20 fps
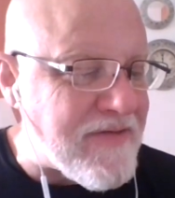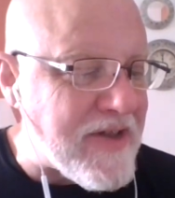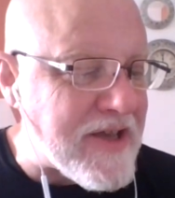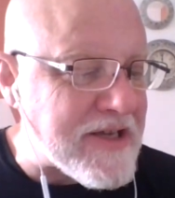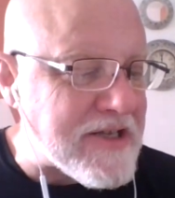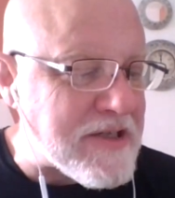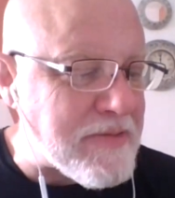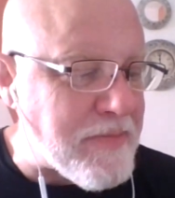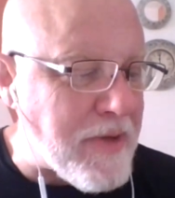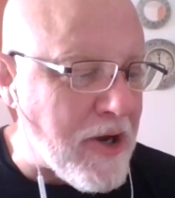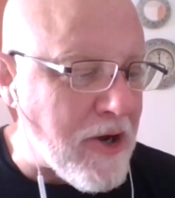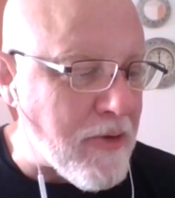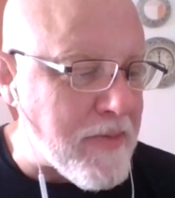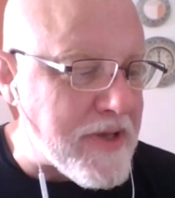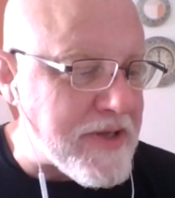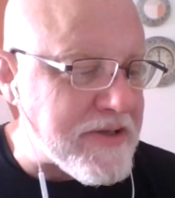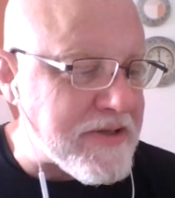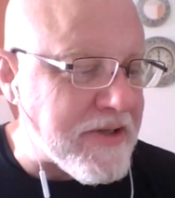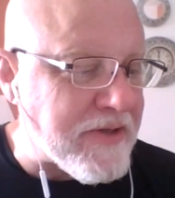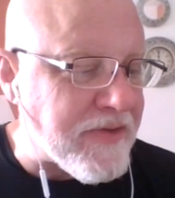
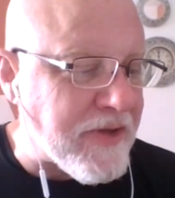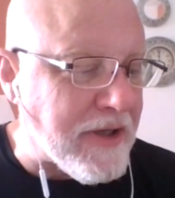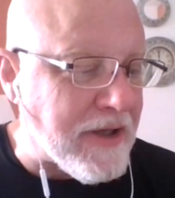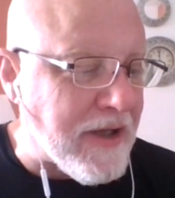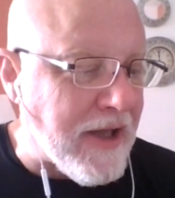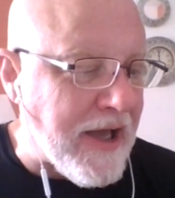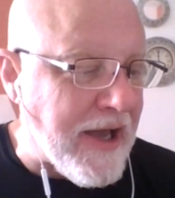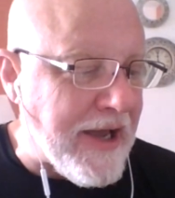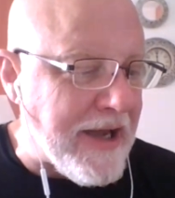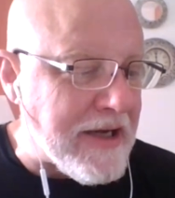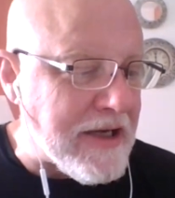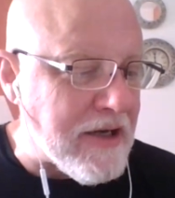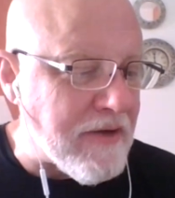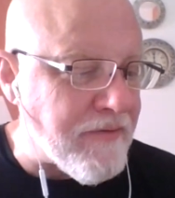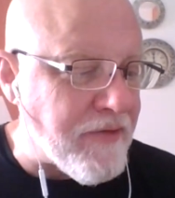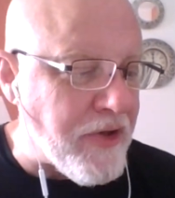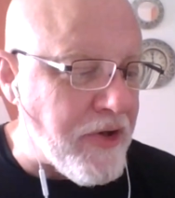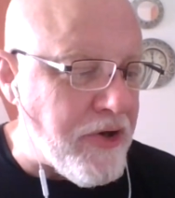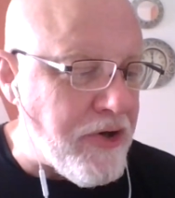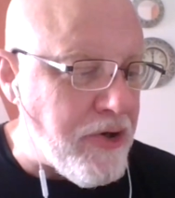experiments in the line
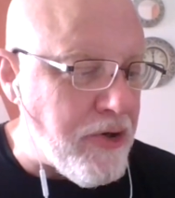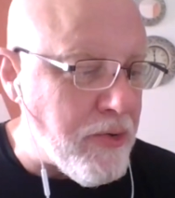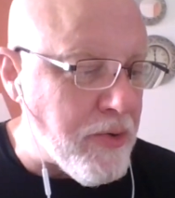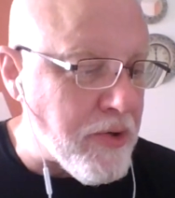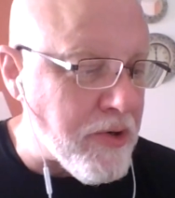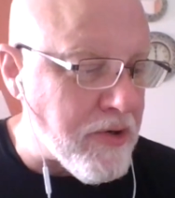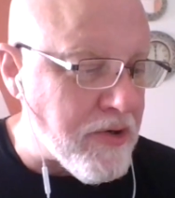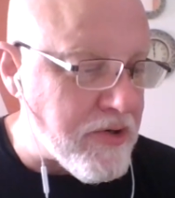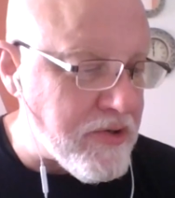of the newer